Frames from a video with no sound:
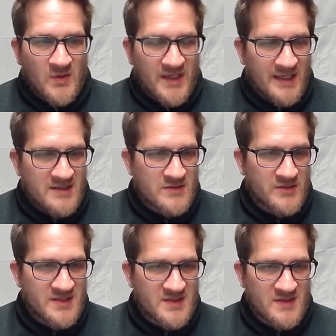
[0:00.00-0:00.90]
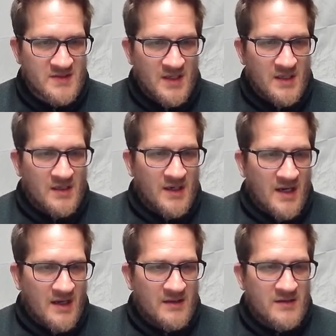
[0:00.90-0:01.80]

Okay, so this is uh,